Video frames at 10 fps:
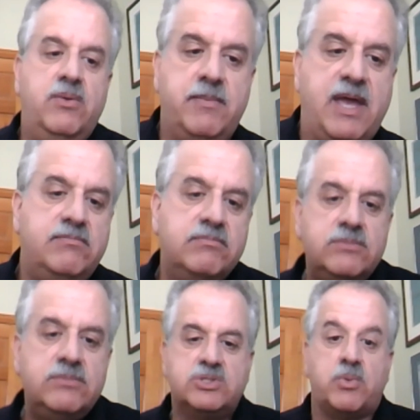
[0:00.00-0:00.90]
We may
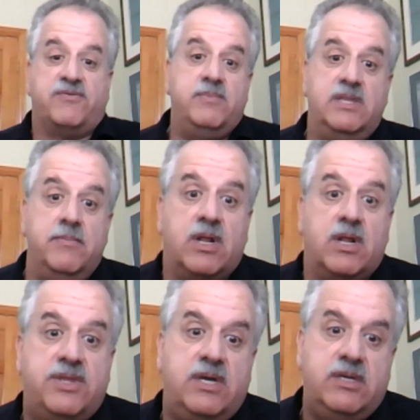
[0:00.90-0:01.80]
use one of them in the
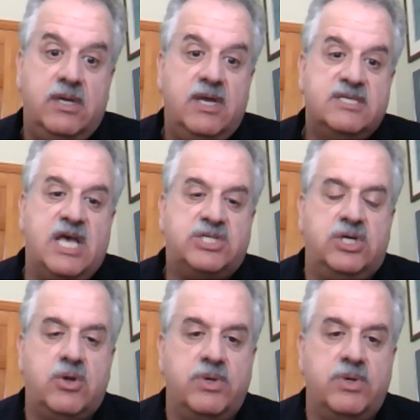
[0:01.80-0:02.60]
middle of the session,